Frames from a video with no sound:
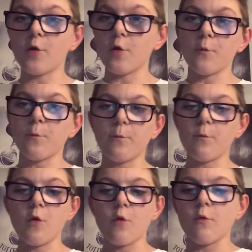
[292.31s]

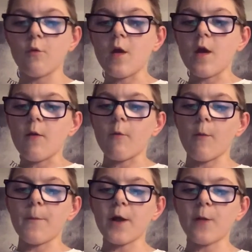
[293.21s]

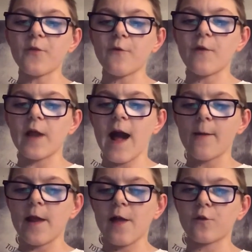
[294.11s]
big up to Villa
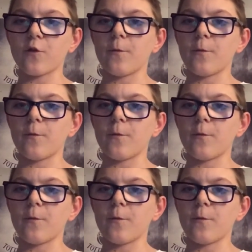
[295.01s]
and Leicester,